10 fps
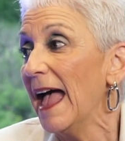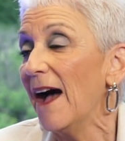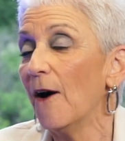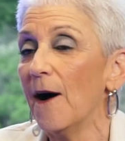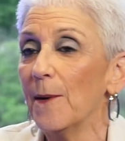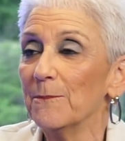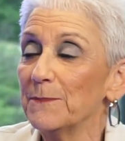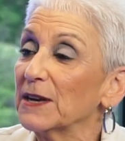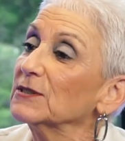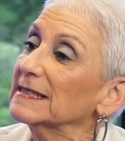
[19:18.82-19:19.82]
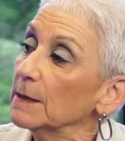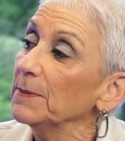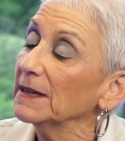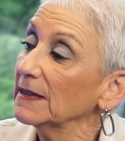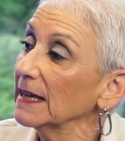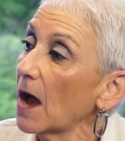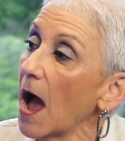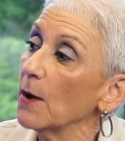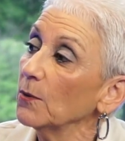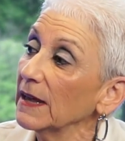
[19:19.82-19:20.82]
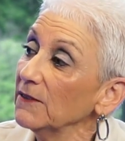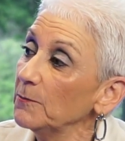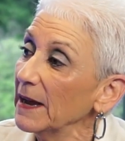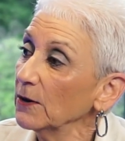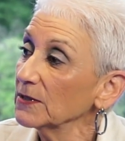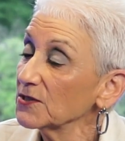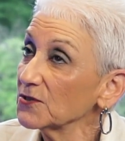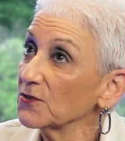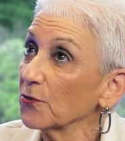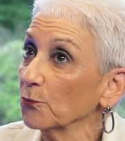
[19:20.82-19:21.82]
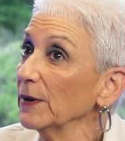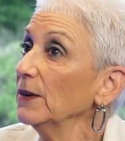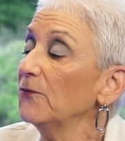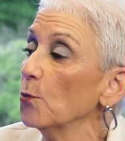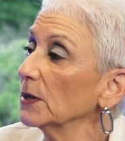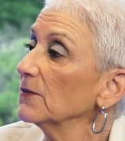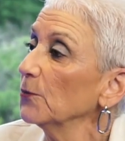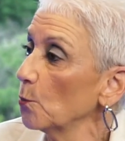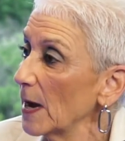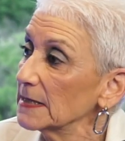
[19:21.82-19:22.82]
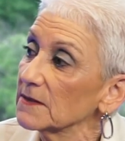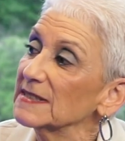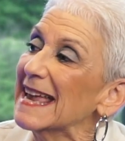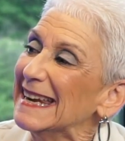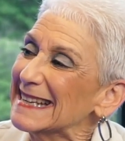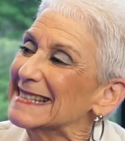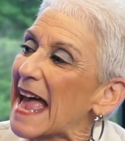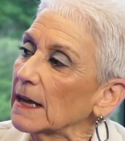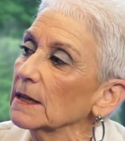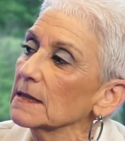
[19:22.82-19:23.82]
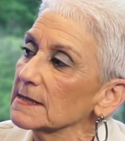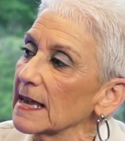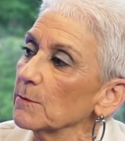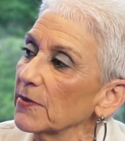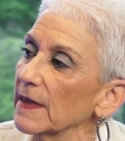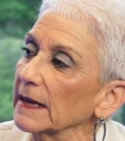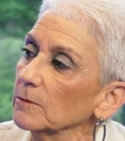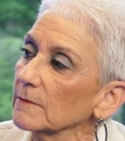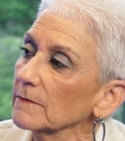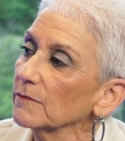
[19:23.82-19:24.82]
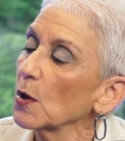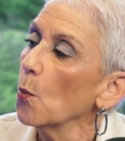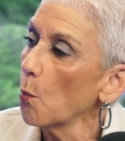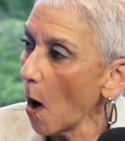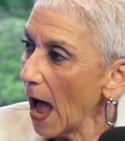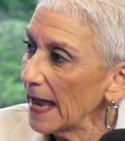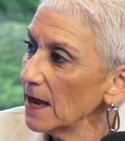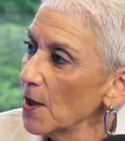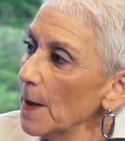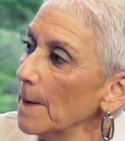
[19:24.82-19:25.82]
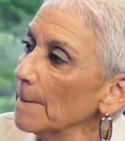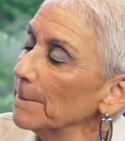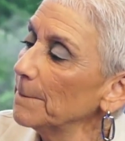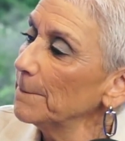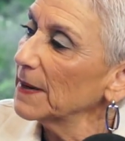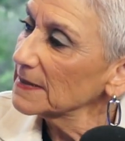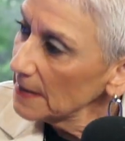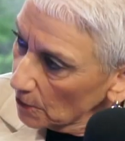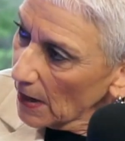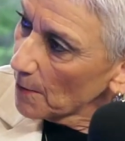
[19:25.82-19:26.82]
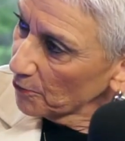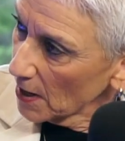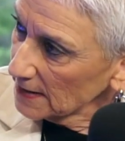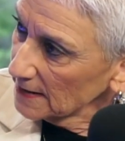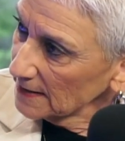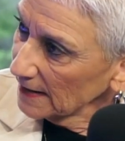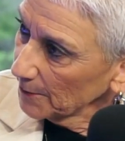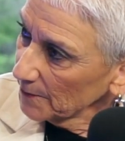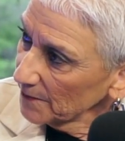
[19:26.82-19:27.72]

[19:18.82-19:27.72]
Because typically I will give parents 3 to 4 different ways of saying exactly the same thing. Why? Because they're not processing.